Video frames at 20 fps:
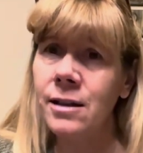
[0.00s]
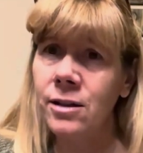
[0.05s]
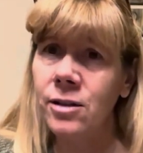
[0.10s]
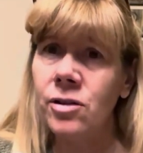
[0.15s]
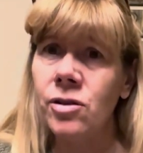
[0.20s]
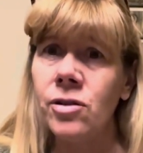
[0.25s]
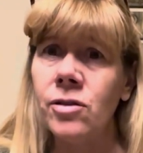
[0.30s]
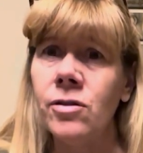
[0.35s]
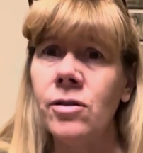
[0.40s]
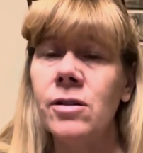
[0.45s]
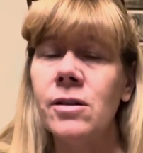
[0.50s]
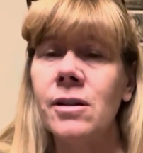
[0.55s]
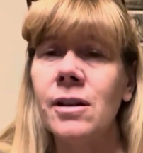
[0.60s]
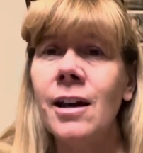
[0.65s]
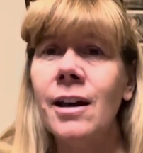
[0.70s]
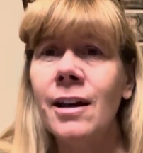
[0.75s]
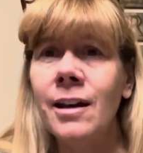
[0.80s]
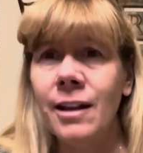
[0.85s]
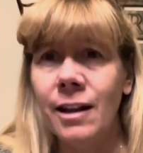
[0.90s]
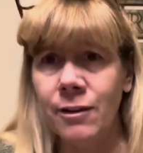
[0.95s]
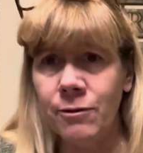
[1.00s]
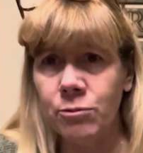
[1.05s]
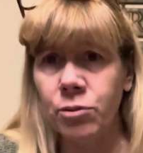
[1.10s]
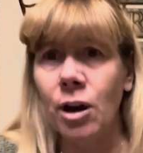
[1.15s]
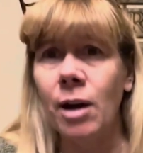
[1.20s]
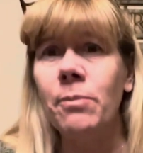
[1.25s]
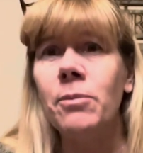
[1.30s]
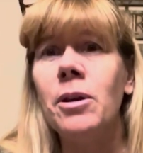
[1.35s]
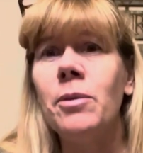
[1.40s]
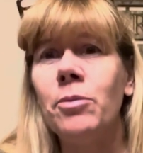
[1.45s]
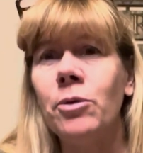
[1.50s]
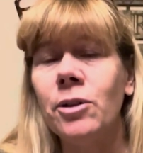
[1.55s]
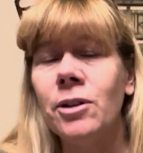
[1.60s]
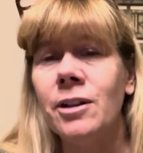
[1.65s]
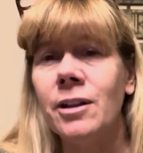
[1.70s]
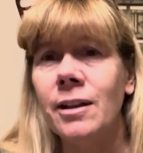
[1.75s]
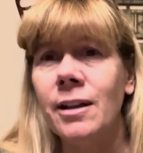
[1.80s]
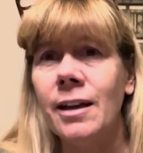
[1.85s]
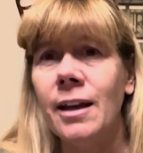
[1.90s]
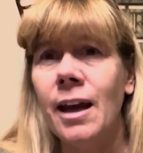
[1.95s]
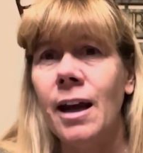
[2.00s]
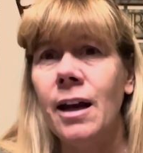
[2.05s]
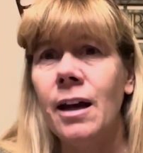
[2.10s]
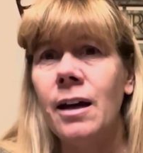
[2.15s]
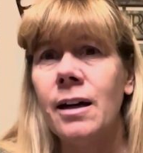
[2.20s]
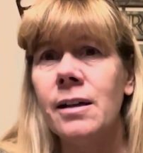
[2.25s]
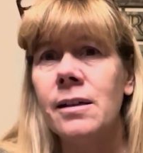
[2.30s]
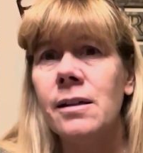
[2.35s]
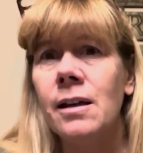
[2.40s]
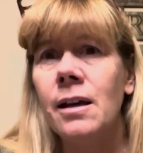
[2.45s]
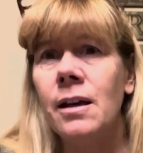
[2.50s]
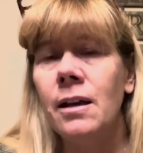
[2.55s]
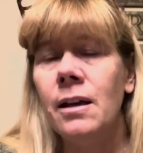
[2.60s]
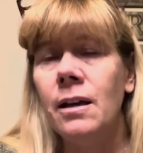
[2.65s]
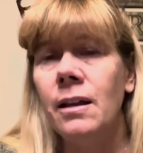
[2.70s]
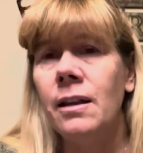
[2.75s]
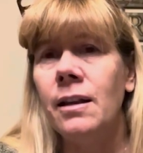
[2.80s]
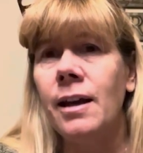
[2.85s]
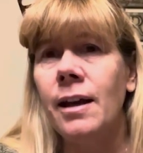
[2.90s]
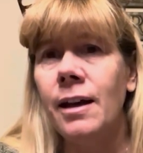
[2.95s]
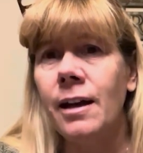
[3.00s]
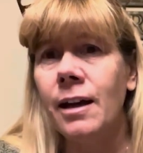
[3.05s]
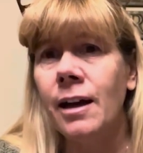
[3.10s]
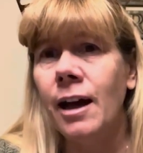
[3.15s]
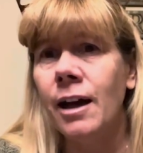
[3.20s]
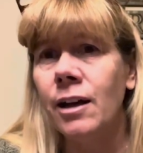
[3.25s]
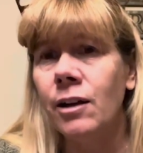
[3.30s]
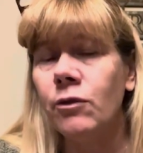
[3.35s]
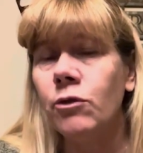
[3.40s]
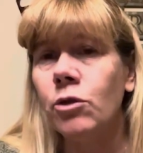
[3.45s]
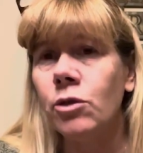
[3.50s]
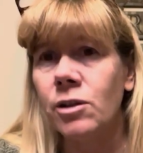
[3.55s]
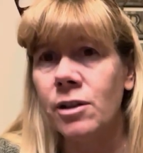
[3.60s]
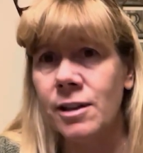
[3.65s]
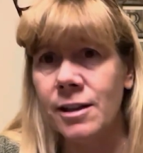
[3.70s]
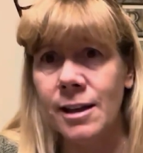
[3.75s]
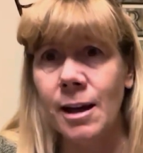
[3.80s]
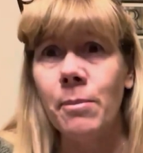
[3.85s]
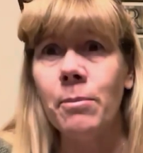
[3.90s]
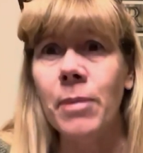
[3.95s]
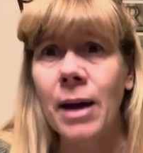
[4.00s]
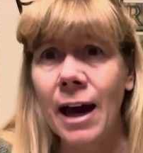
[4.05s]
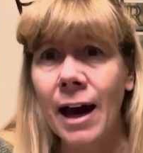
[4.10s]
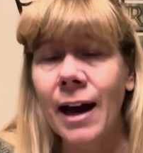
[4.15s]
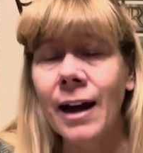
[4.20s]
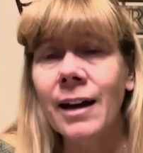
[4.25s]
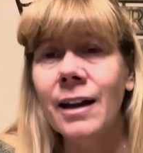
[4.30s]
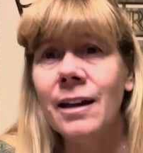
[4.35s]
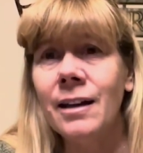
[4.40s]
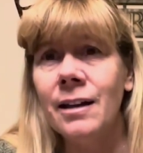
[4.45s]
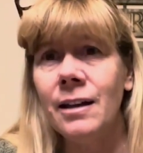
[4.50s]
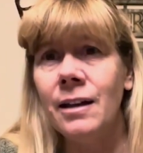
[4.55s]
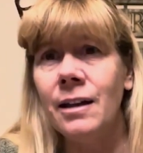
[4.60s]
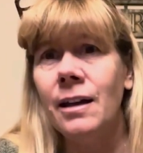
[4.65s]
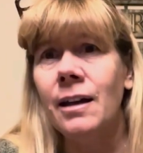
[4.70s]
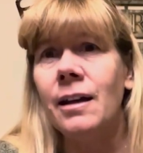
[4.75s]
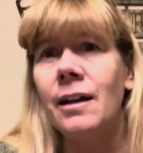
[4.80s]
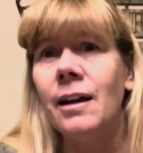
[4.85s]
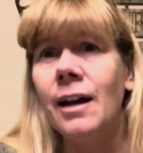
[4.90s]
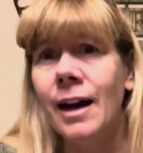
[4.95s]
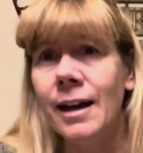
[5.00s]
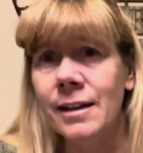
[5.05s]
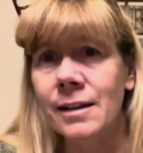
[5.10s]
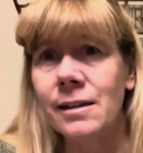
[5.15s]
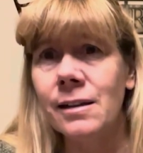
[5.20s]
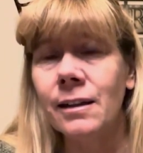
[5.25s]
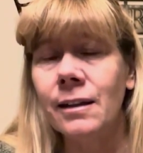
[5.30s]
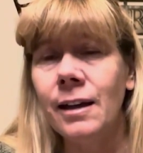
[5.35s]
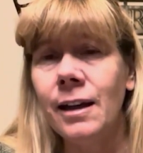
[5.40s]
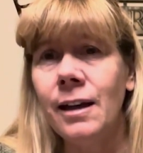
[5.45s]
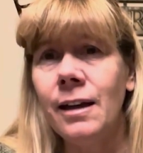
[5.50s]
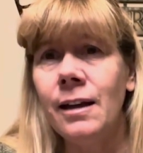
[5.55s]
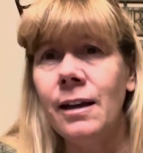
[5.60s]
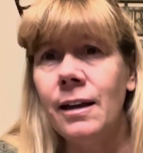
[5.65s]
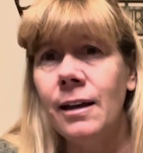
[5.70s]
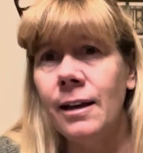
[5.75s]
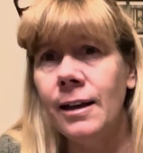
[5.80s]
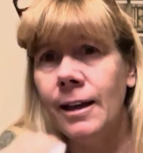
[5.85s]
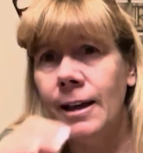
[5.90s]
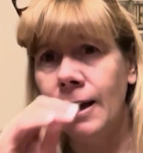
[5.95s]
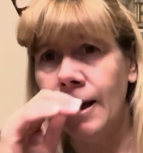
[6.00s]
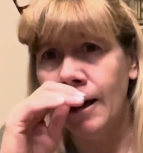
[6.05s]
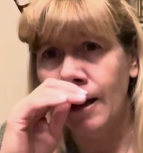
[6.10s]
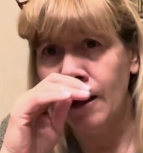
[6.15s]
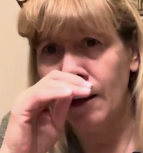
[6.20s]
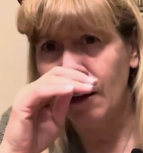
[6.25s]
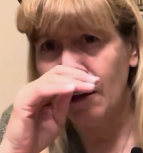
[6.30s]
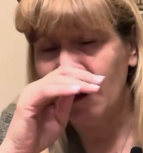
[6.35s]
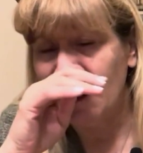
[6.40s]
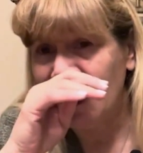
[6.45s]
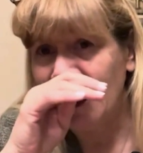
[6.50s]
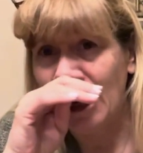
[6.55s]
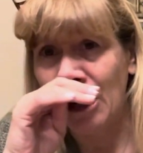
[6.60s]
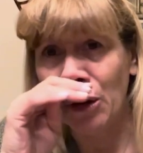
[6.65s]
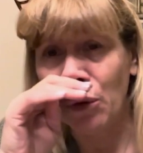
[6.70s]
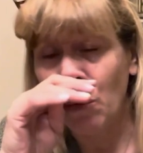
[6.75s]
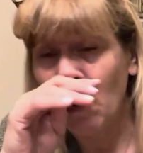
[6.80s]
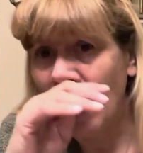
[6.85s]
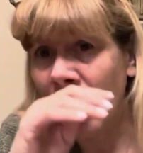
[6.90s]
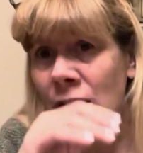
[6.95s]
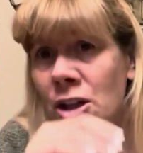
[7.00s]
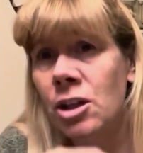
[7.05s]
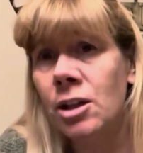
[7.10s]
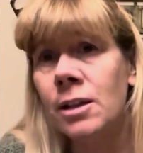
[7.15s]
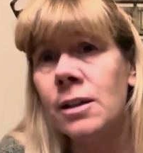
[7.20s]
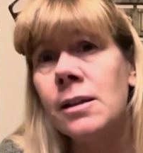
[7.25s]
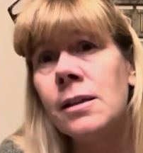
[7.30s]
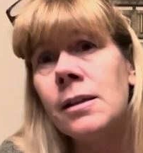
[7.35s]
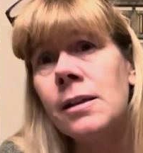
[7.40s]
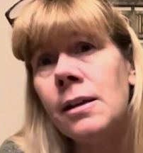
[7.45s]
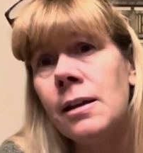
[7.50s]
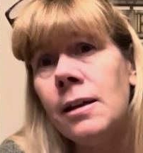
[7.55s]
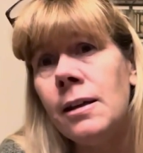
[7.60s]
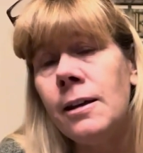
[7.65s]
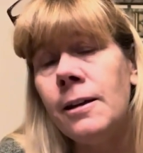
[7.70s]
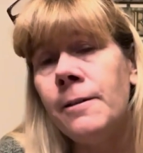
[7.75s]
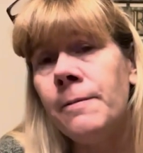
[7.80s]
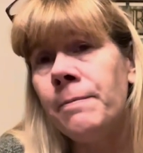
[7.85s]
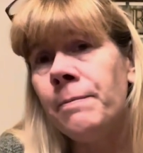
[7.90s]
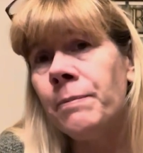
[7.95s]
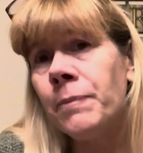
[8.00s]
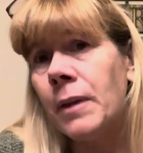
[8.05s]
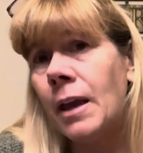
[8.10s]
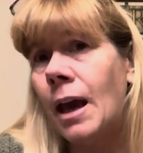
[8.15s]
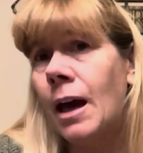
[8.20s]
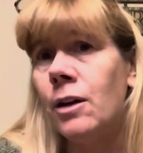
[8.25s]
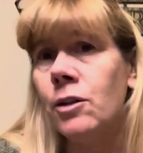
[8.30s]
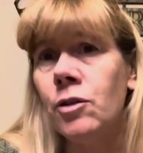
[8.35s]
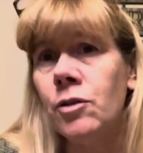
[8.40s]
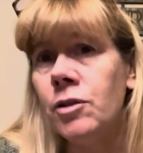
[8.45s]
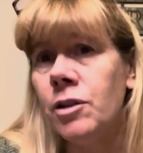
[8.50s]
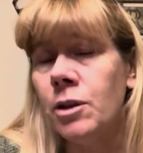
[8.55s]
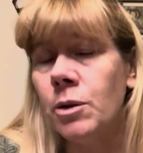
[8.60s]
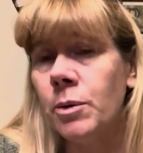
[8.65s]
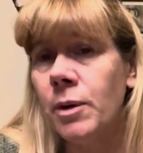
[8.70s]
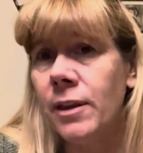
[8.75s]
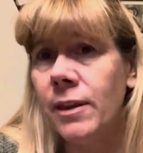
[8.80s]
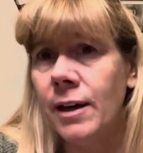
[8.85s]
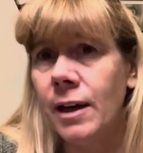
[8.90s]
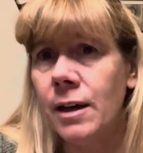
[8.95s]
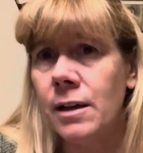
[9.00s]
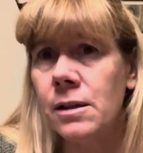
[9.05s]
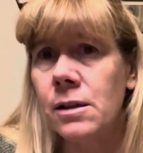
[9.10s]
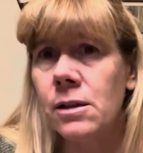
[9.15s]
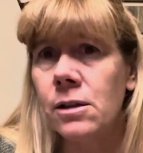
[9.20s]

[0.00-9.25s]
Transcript: And as soon as they've brought people into the chaos, they kind of will step back and isolate and kind of watch and see how you deal with that.